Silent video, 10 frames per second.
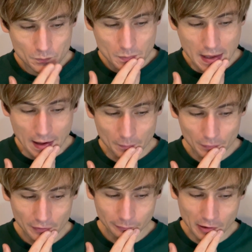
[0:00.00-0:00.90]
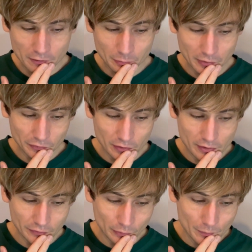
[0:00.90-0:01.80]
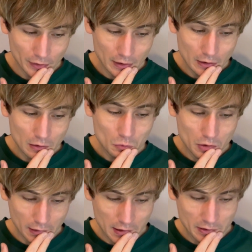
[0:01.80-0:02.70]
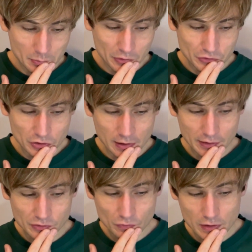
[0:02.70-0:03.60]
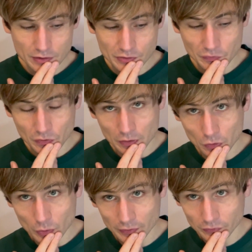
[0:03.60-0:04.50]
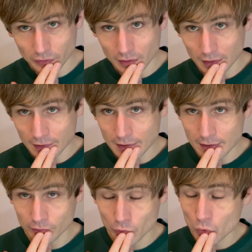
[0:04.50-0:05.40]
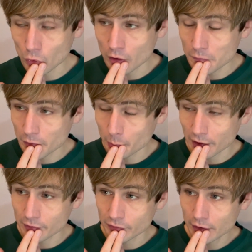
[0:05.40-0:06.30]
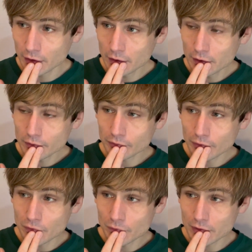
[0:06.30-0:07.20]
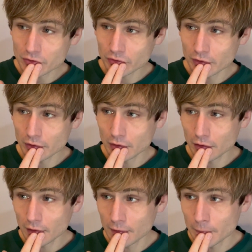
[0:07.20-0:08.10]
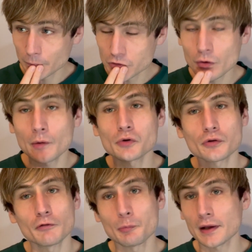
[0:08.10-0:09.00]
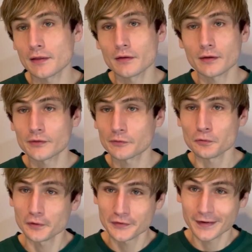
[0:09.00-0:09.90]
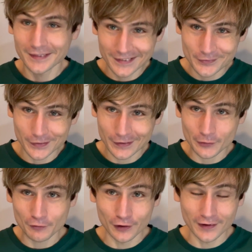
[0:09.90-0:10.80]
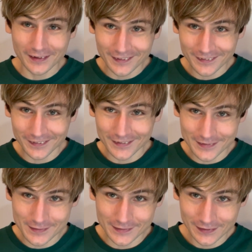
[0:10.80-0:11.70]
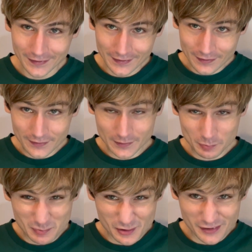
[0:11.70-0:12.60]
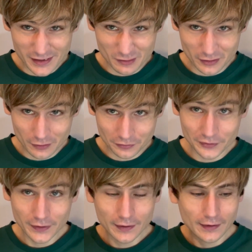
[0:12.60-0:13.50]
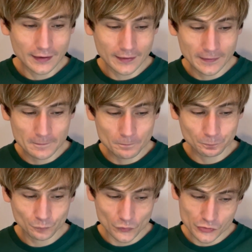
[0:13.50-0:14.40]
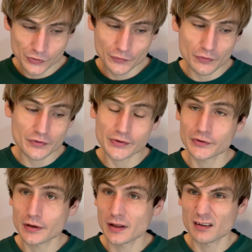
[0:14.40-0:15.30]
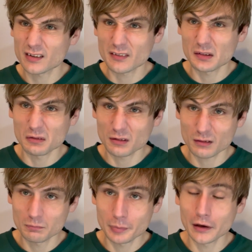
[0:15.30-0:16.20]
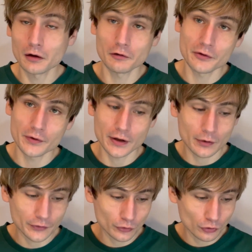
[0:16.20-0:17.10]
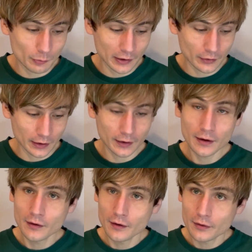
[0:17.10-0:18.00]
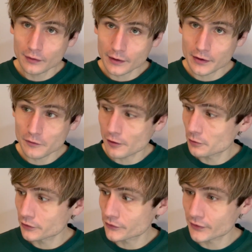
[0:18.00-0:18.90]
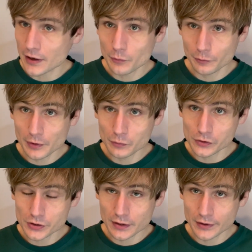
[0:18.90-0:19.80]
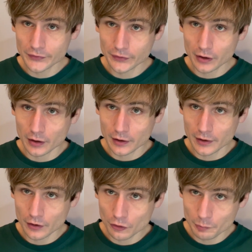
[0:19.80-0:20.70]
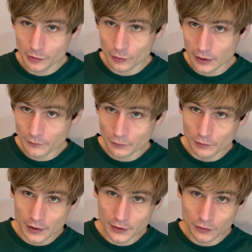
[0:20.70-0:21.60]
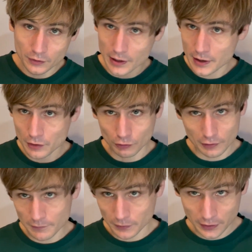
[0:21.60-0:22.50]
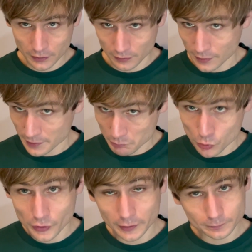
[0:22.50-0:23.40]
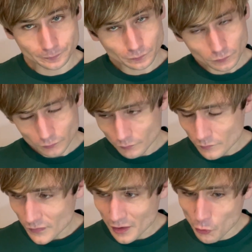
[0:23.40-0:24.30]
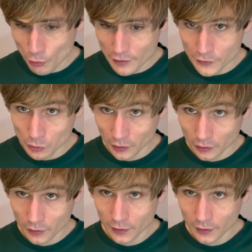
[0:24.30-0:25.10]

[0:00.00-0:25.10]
Yeah, that's my response to this one. What kind of books do you like to read is the final question, and it is all over the place. So fiction, do you know what, I'm not going to repeat the things I've already said in this video there earlier, and this is probably already long enough. So if you're interested in that, just have a look. A bit earlier in the video I talk about it. thank you very much for staying with me and watching this. I hope you have a really good day or evening, night, morning, wherever you are.